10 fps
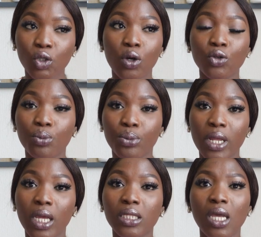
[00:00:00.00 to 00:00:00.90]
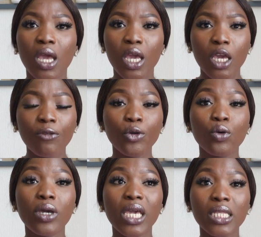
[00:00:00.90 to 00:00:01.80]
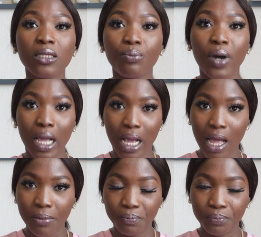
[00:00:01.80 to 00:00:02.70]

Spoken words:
you want to bring it. If you eat banga